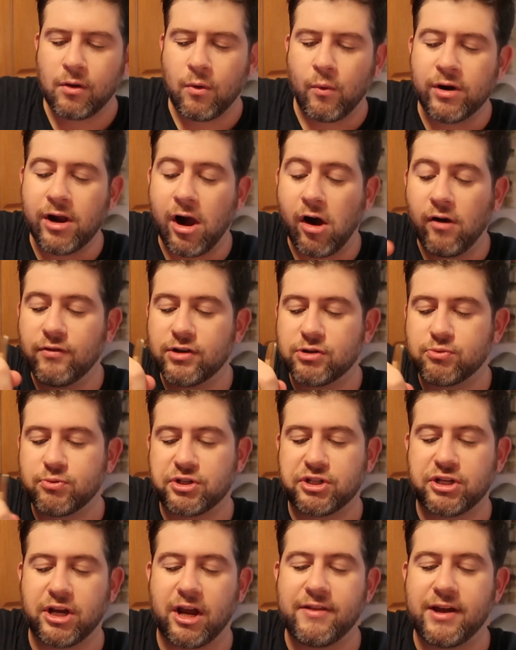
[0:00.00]
When Elvis
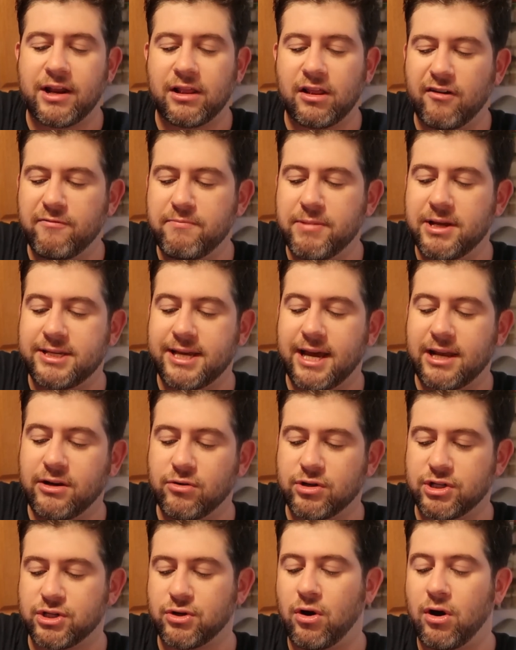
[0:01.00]
was singing that Love Me
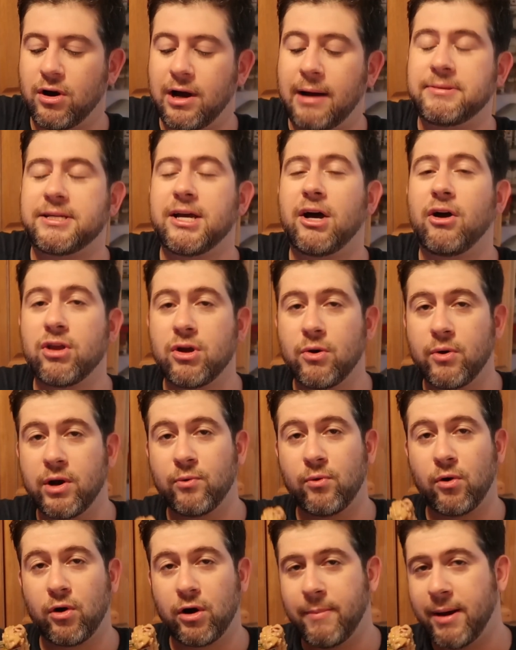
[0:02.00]
Tender song, I'm telling you,
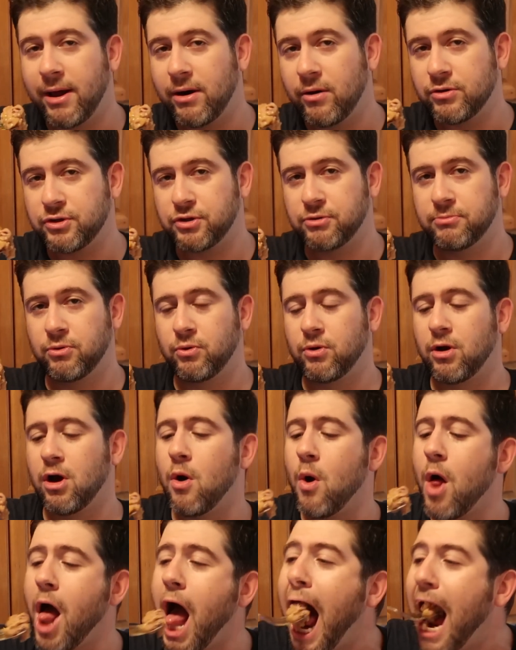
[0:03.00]
he wrote about Osso
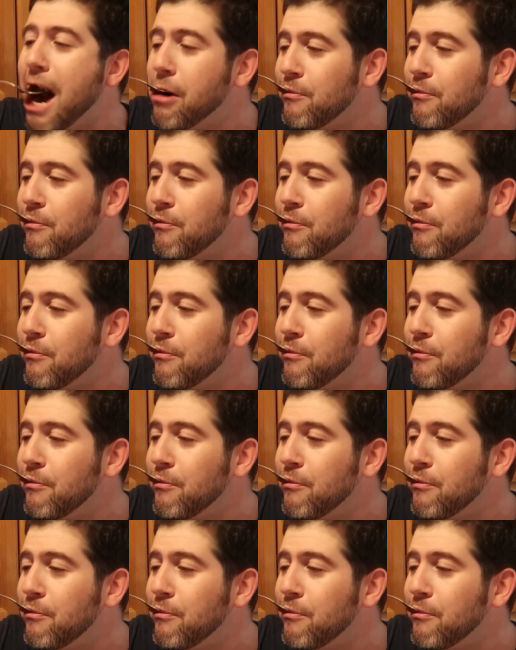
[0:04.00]
Buco.